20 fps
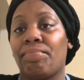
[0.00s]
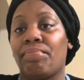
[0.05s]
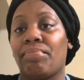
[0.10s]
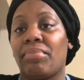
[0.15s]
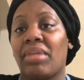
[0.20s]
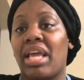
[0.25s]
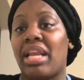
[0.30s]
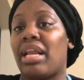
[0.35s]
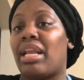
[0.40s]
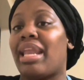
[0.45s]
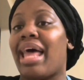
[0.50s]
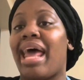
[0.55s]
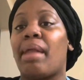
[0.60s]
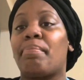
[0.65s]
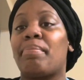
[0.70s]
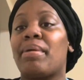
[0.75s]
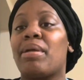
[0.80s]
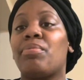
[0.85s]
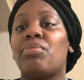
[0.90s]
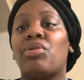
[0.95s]
And a lot
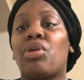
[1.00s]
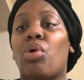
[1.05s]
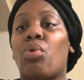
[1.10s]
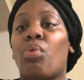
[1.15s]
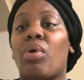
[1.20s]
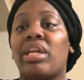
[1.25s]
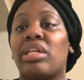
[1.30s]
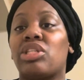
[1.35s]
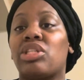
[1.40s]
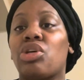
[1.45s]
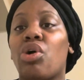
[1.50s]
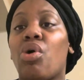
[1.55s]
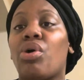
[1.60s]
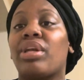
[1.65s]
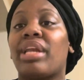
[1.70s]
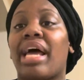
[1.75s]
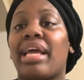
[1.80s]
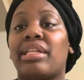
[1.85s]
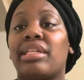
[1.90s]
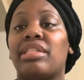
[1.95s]
of people don't want to talk
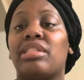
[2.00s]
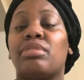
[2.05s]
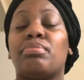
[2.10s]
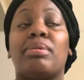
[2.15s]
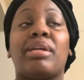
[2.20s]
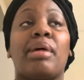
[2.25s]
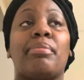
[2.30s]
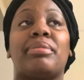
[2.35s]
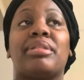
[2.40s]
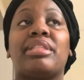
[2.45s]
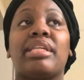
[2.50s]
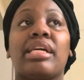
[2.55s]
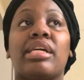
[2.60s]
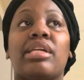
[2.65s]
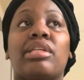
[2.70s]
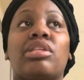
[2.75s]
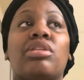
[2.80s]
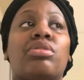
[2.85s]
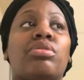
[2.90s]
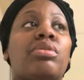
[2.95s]
like this, but I'm going to tell
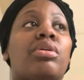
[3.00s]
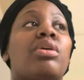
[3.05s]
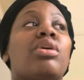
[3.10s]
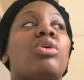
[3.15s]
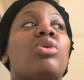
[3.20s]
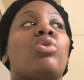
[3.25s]
you,